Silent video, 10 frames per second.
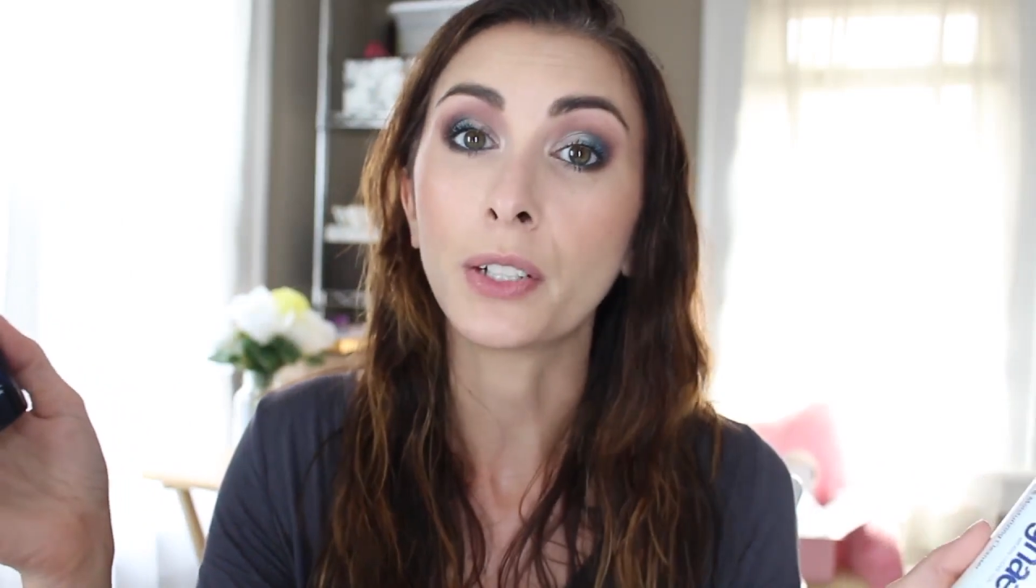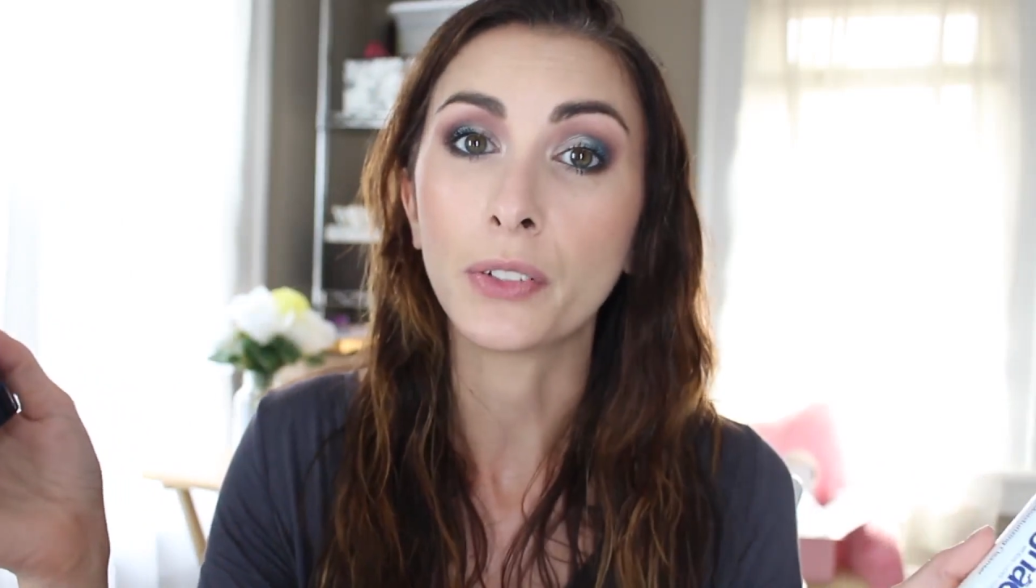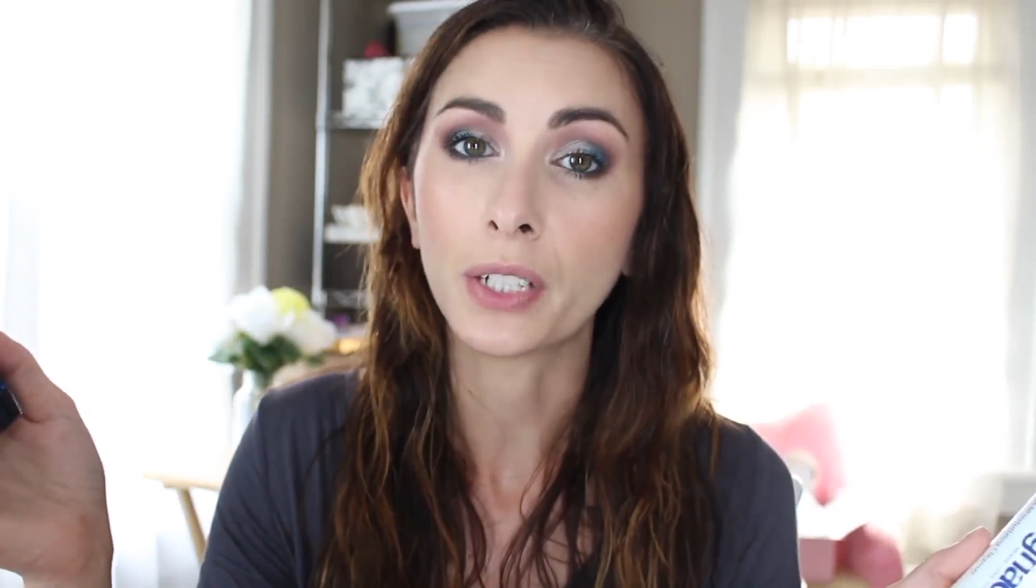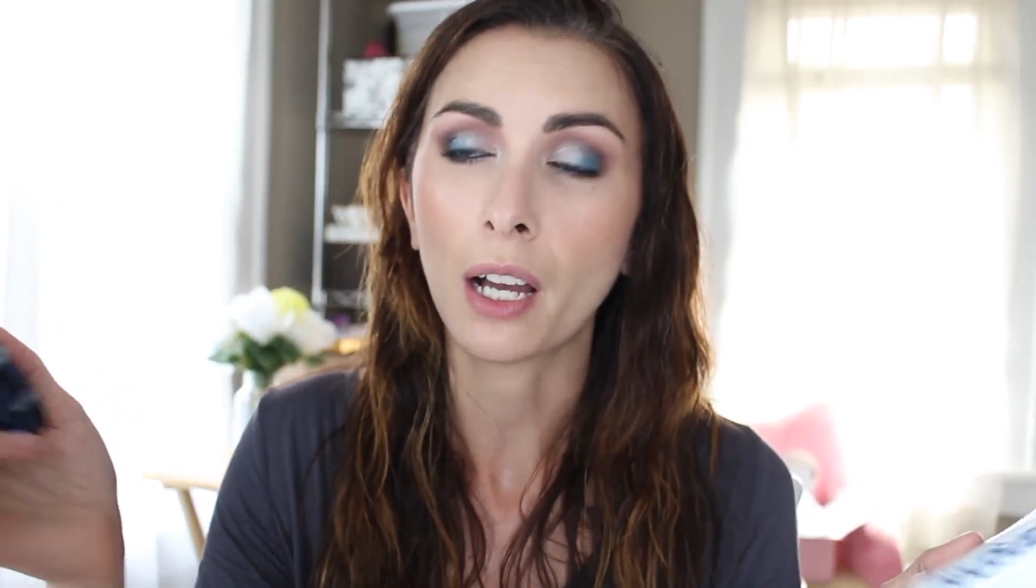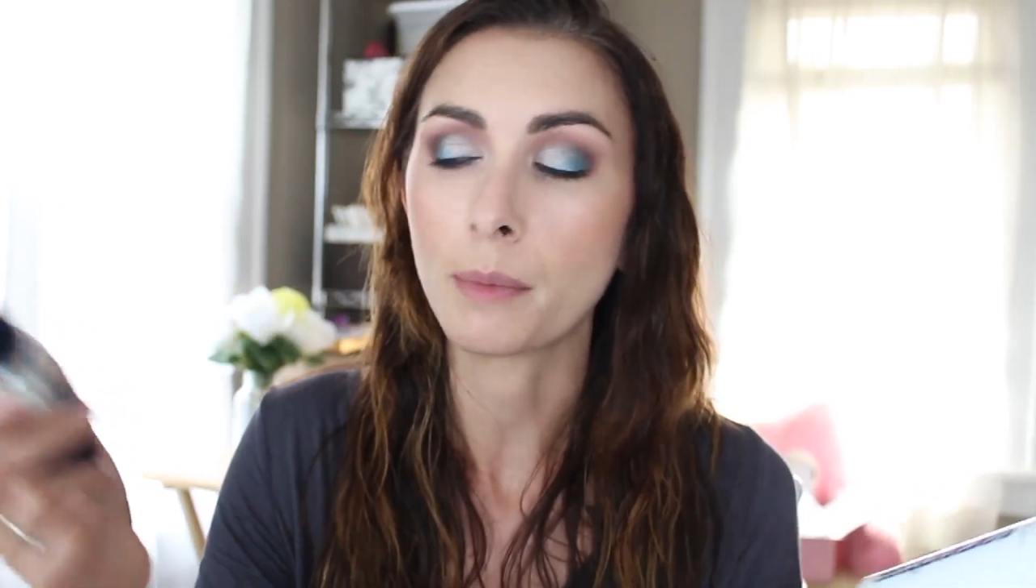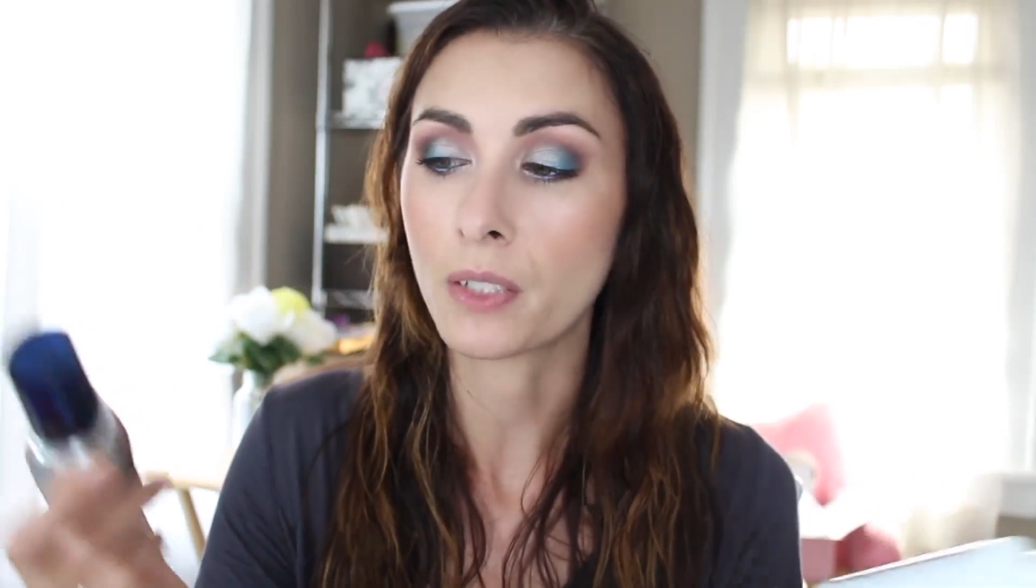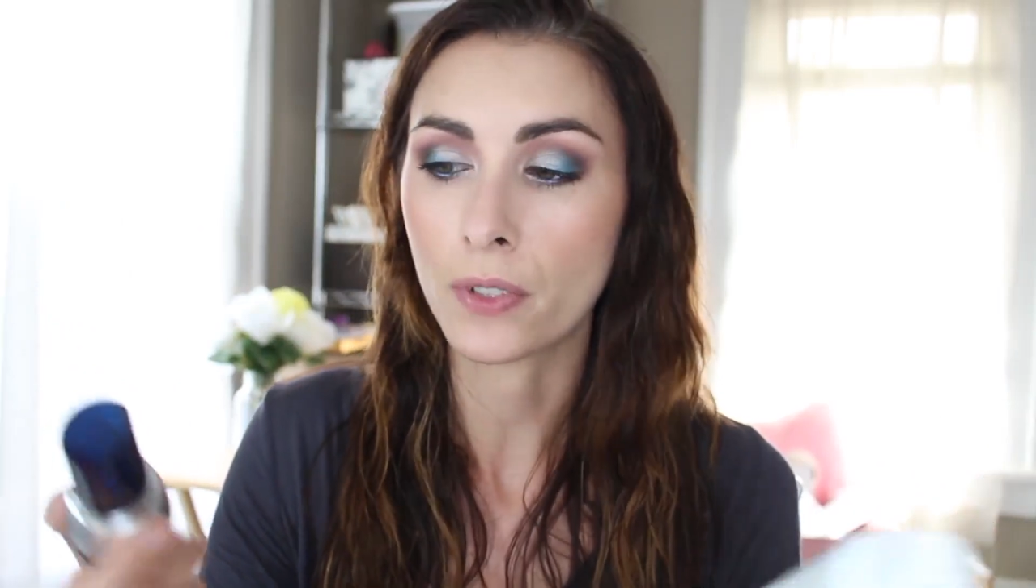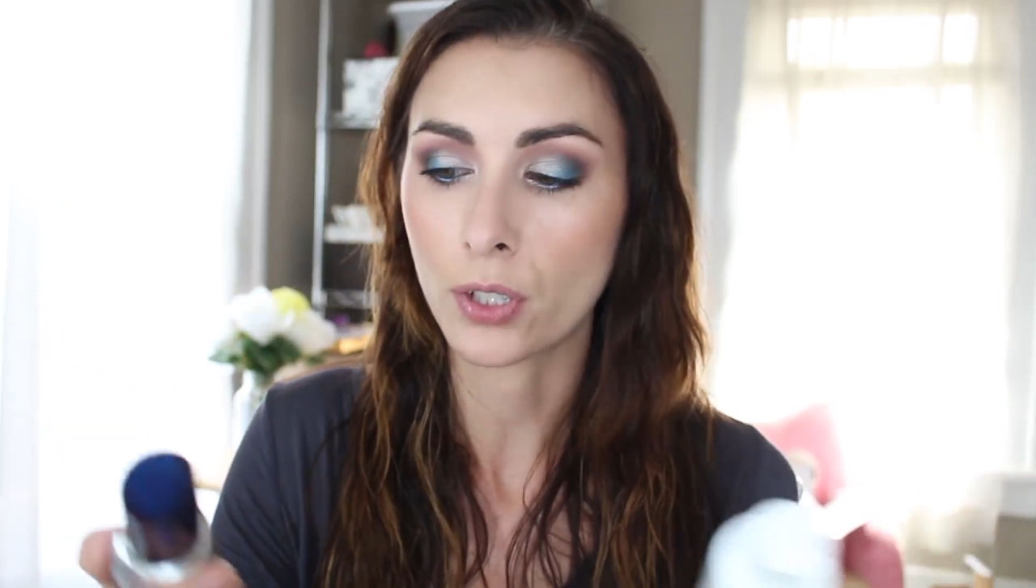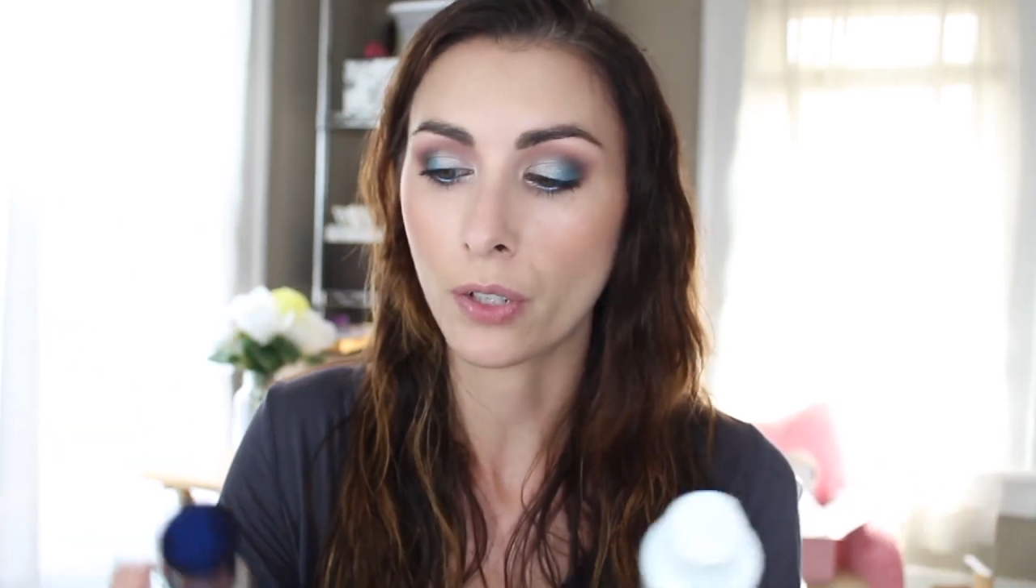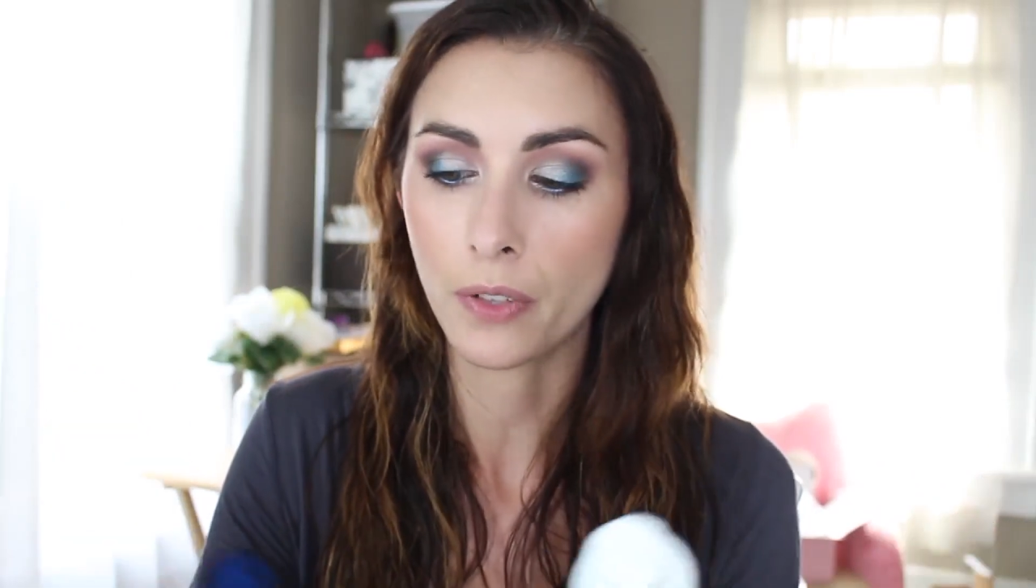know in the comments for sure